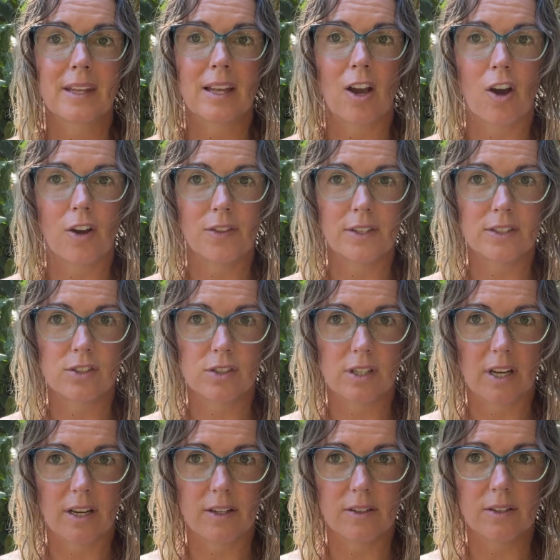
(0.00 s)
on this
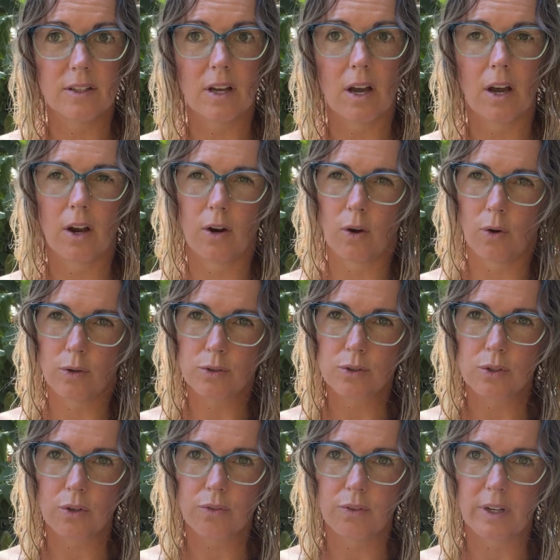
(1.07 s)
channel are
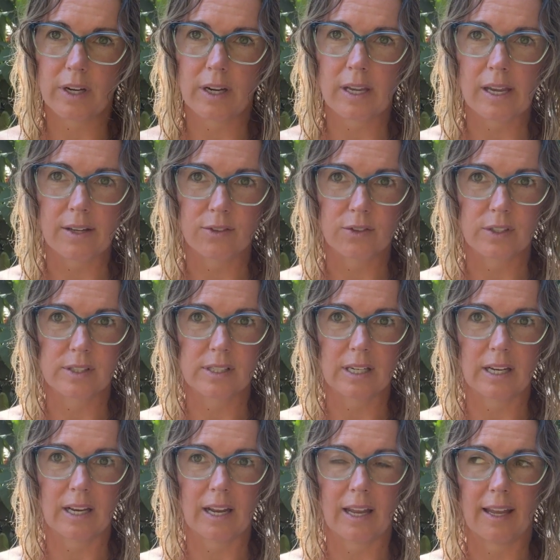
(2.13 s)
also very
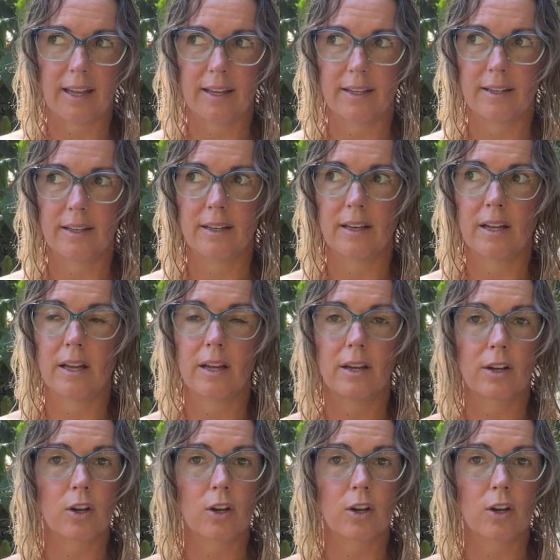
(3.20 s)
interested in